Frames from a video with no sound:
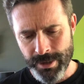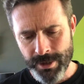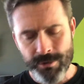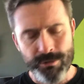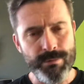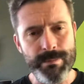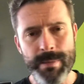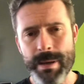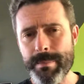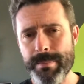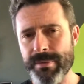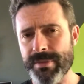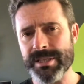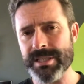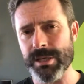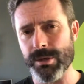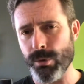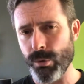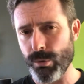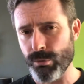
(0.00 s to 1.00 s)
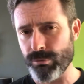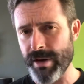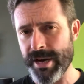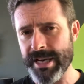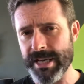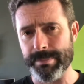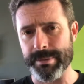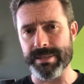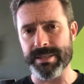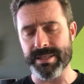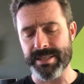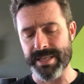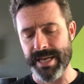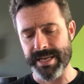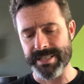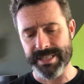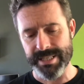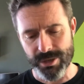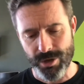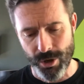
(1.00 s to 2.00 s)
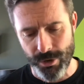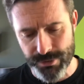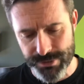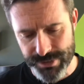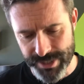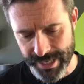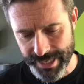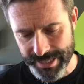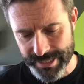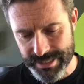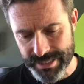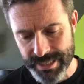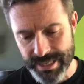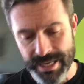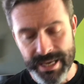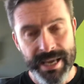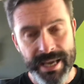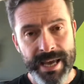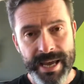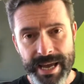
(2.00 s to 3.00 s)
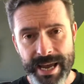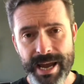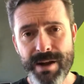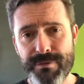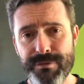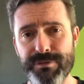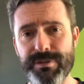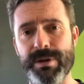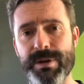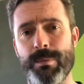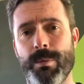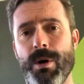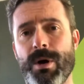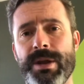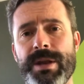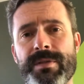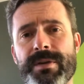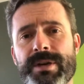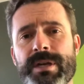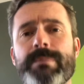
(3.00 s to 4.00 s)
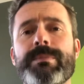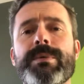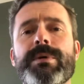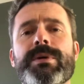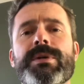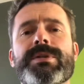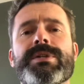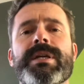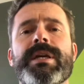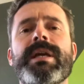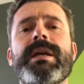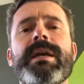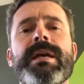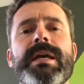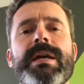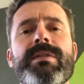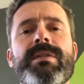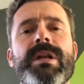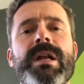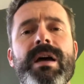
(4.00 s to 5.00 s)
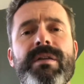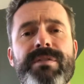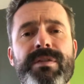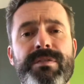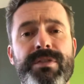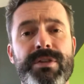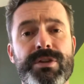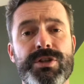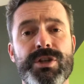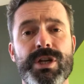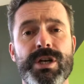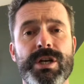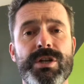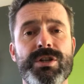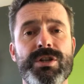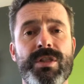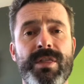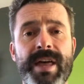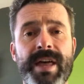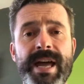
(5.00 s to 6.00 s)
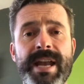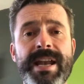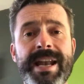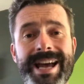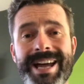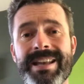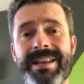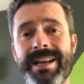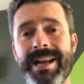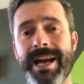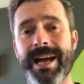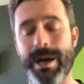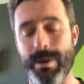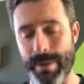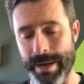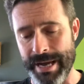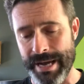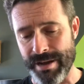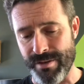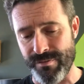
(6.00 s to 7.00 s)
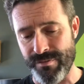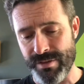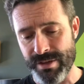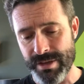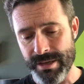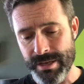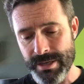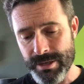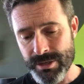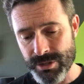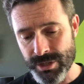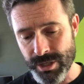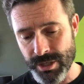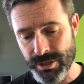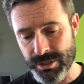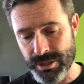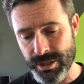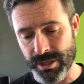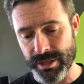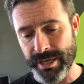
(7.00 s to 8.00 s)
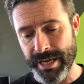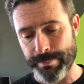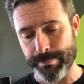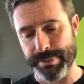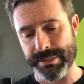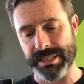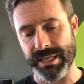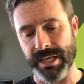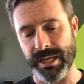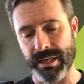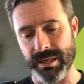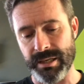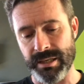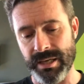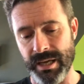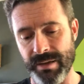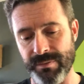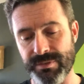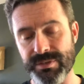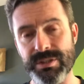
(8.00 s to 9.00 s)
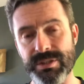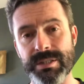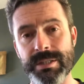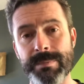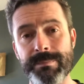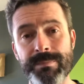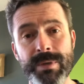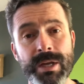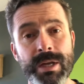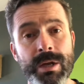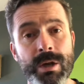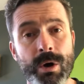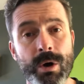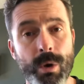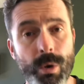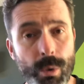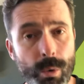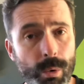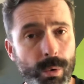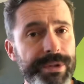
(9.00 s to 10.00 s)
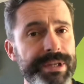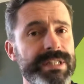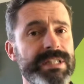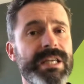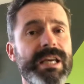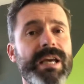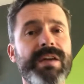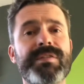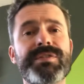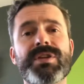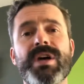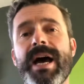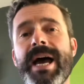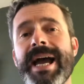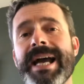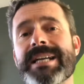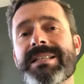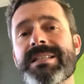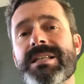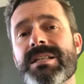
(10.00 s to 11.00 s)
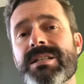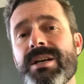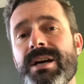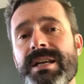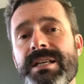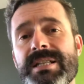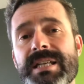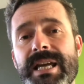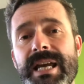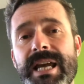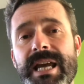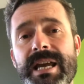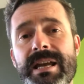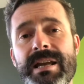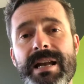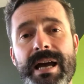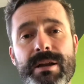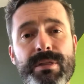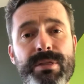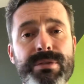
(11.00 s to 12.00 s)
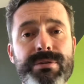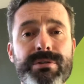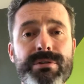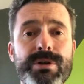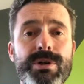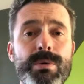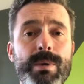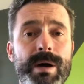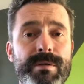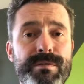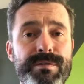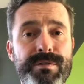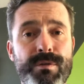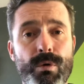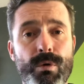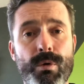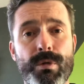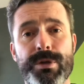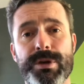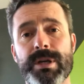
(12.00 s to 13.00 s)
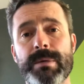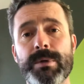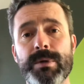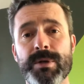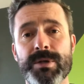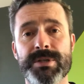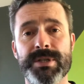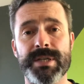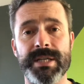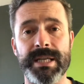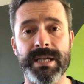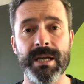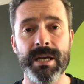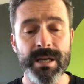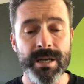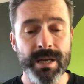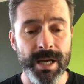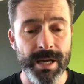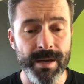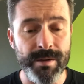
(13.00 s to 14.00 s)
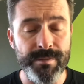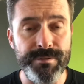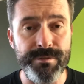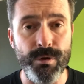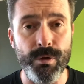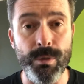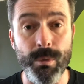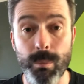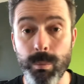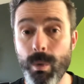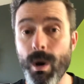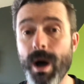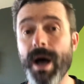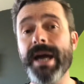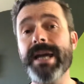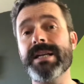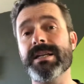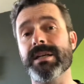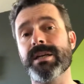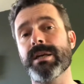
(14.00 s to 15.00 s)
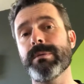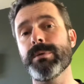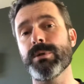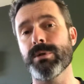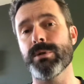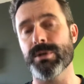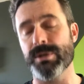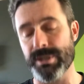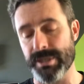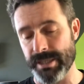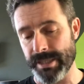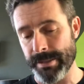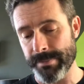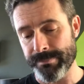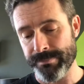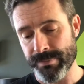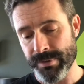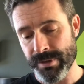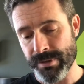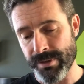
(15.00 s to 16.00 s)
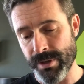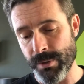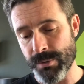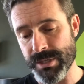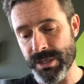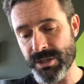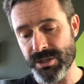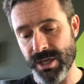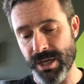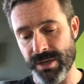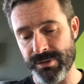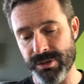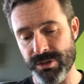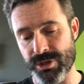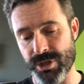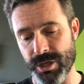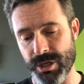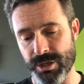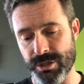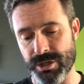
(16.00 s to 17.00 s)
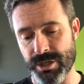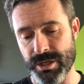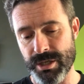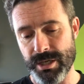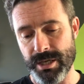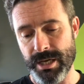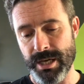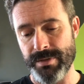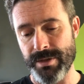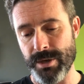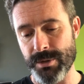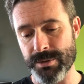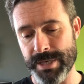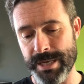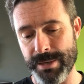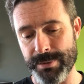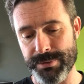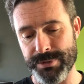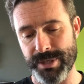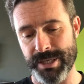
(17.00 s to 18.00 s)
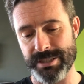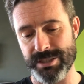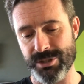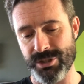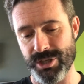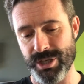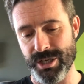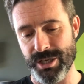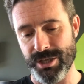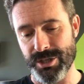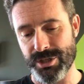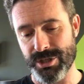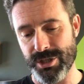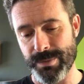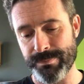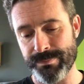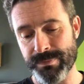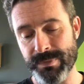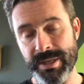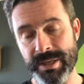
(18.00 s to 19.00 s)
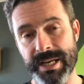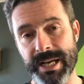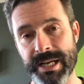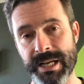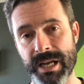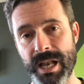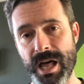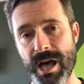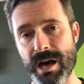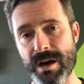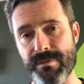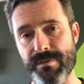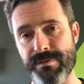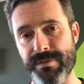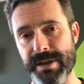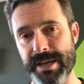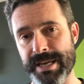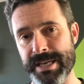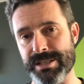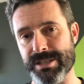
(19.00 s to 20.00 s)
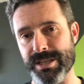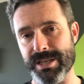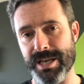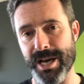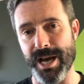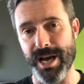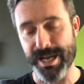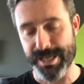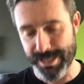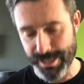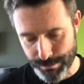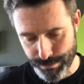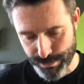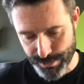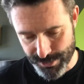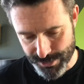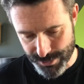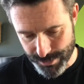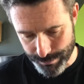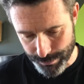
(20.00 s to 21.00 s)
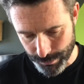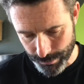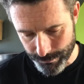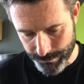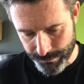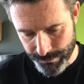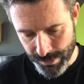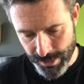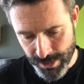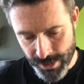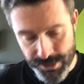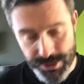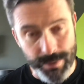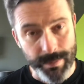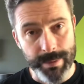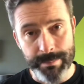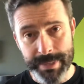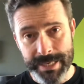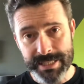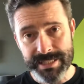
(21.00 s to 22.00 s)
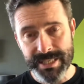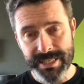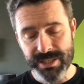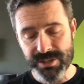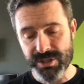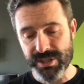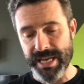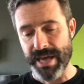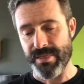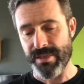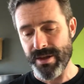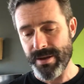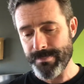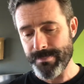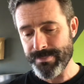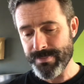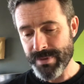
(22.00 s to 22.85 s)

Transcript: Remember, this had already been set in context. Everyone in the community, in the life of the church, then and now, have certain and particular gifts. All these gifts are exercised in and through and for the community, for the wider community, those inside the church and those outside the church. And love is the guiding principle. So in meeting together,